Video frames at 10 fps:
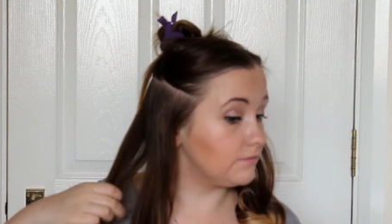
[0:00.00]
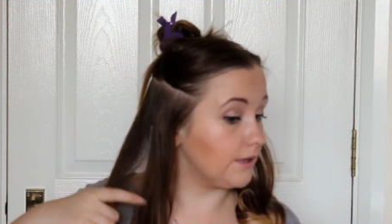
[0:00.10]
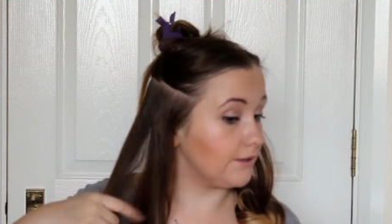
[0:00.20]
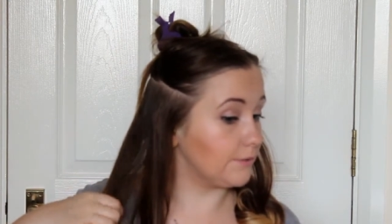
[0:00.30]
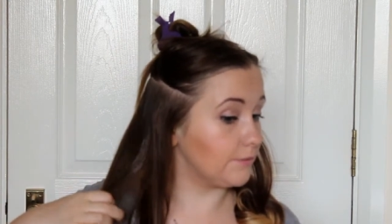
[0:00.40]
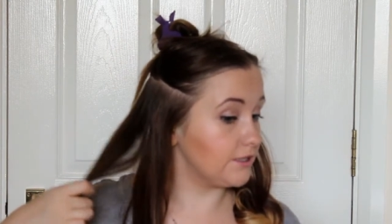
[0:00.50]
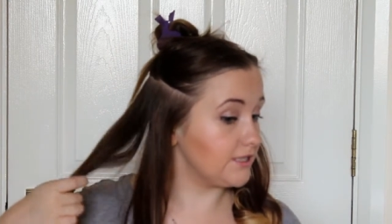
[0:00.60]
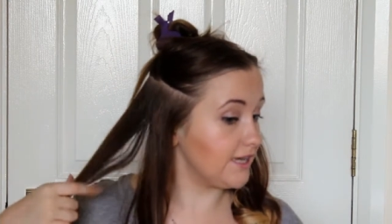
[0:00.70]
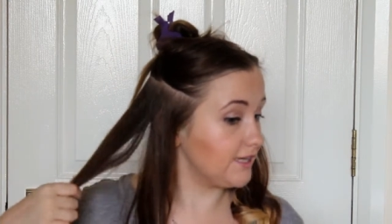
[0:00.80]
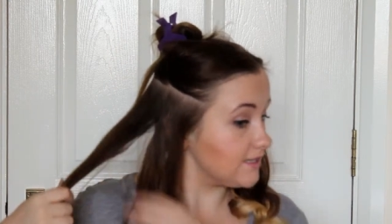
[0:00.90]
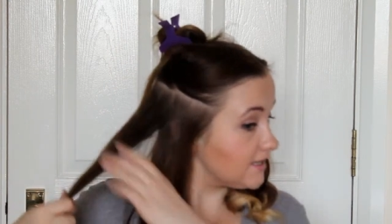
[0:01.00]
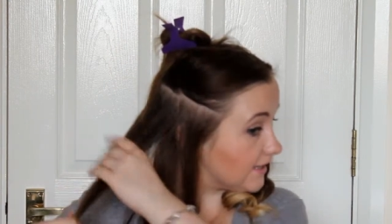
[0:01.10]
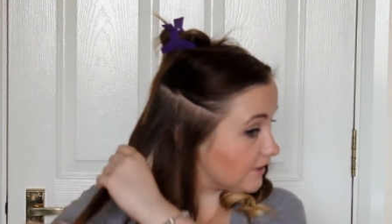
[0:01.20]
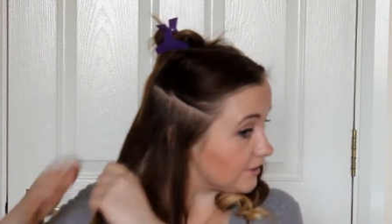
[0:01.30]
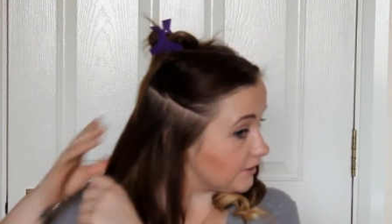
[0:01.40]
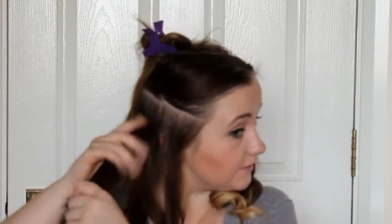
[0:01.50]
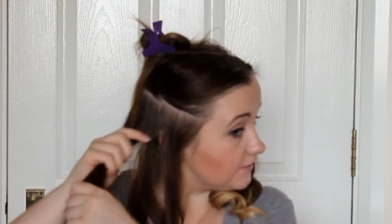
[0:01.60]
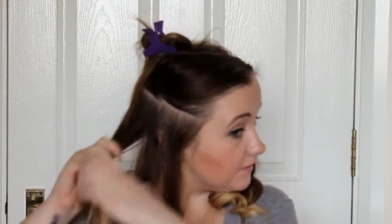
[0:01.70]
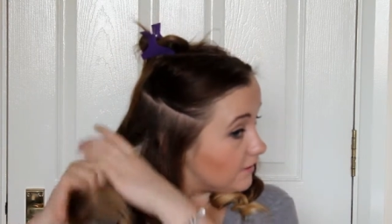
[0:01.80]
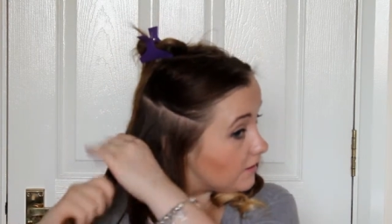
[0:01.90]
Now you want to take a section,
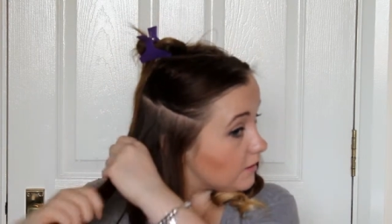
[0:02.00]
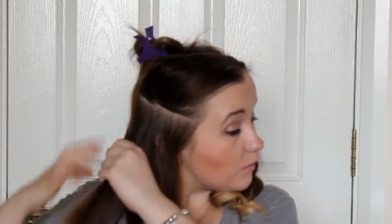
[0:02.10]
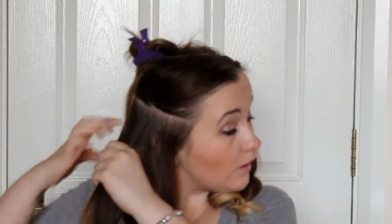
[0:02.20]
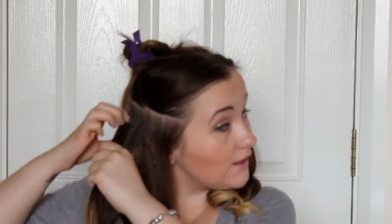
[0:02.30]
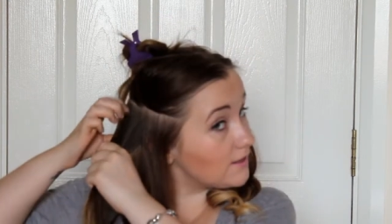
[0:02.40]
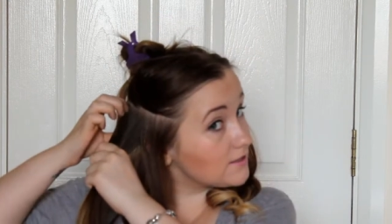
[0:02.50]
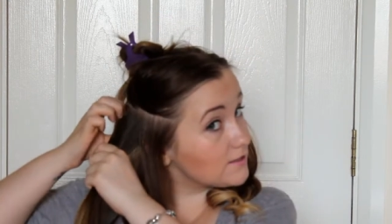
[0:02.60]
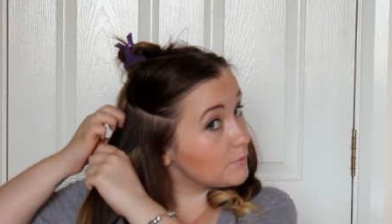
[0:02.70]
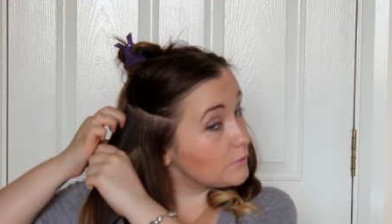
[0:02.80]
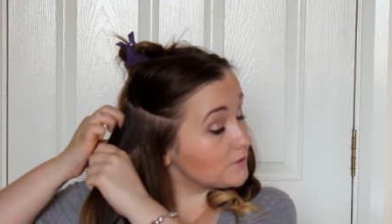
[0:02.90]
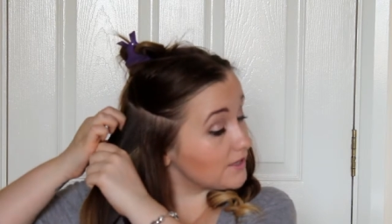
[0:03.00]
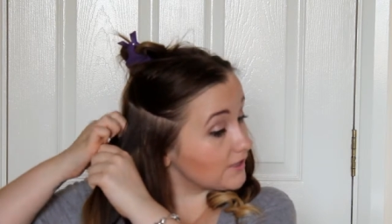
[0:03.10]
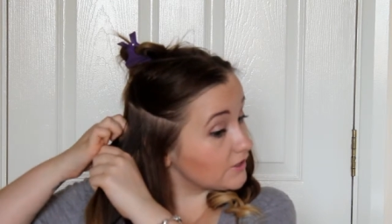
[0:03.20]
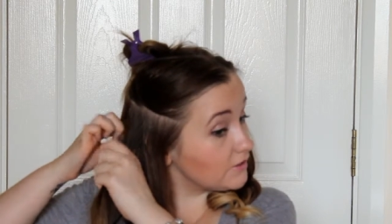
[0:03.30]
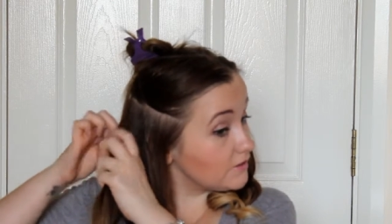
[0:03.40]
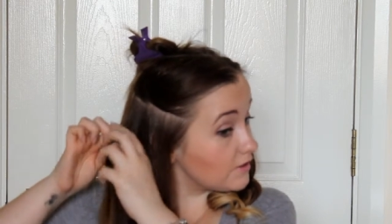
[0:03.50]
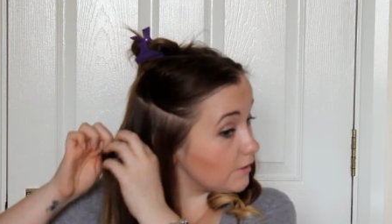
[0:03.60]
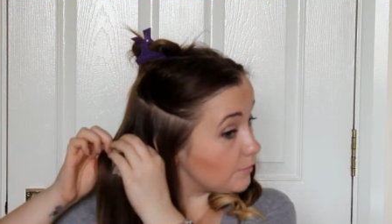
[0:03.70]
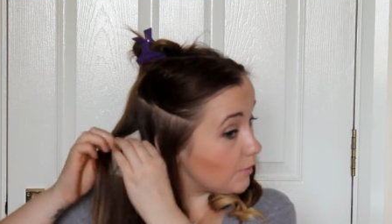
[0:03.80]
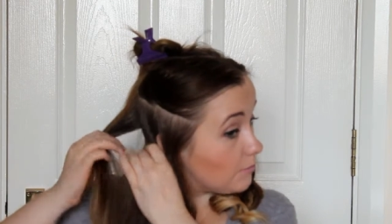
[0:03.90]
quite a small section,
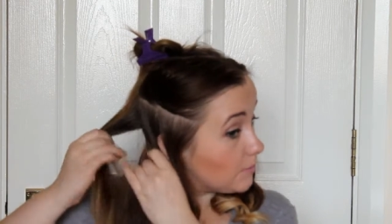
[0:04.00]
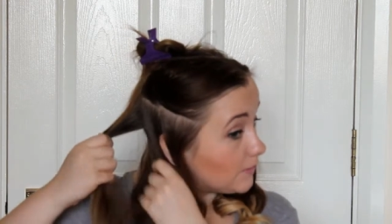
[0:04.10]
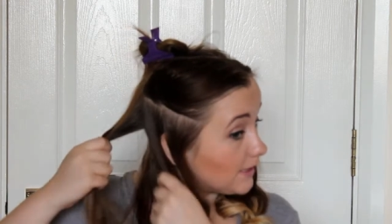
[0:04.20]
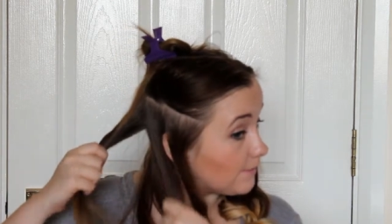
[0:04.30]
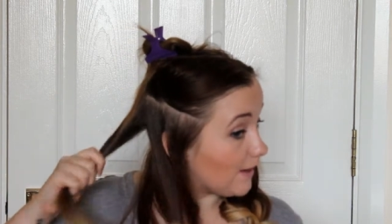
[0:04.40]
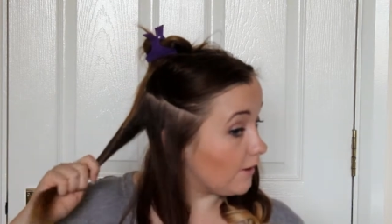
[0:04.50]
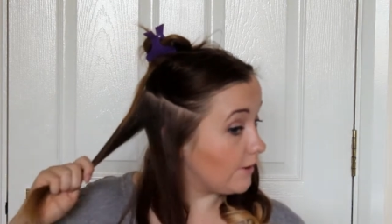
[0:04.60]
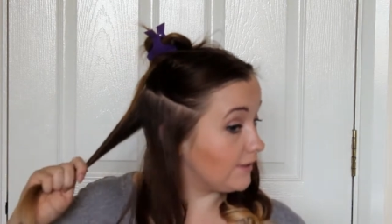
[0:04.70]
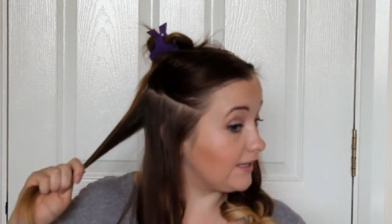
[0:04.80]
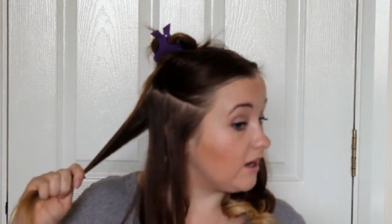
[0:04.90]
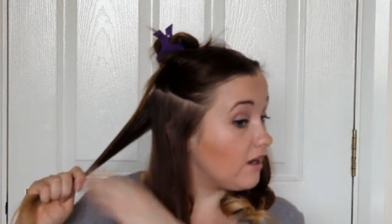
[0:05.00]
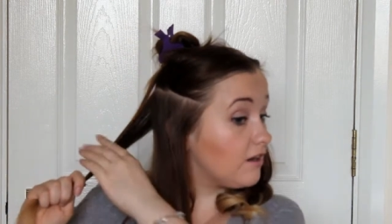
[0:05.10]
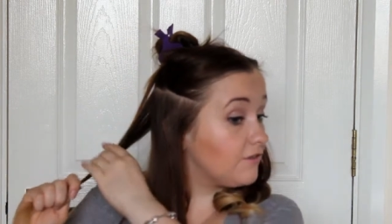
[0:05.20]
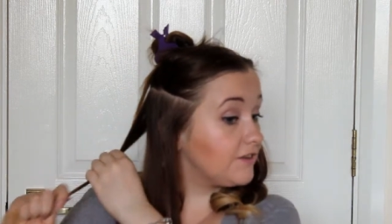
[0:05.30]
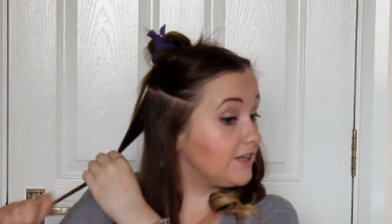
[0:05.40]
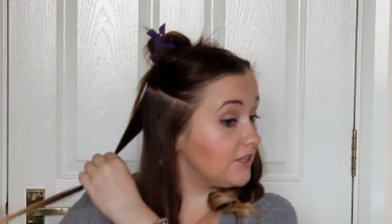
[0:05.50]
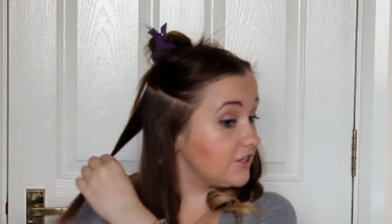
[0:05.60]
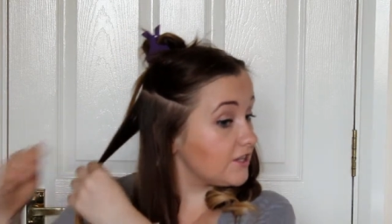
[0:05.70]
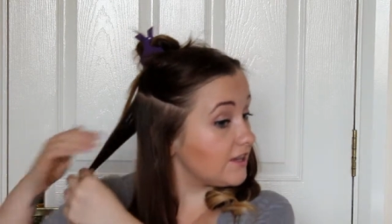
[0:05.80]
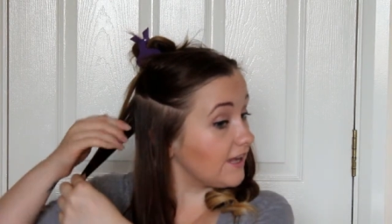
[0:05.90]
so probably about only ½ an
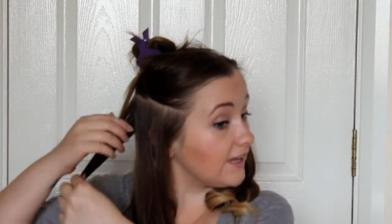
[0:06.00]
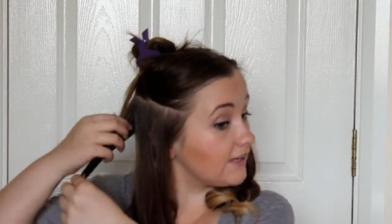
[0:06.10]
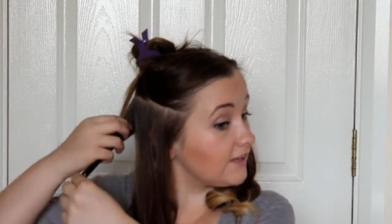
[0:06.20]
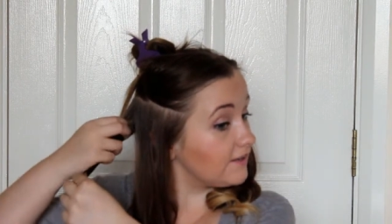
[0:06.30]
inch thick.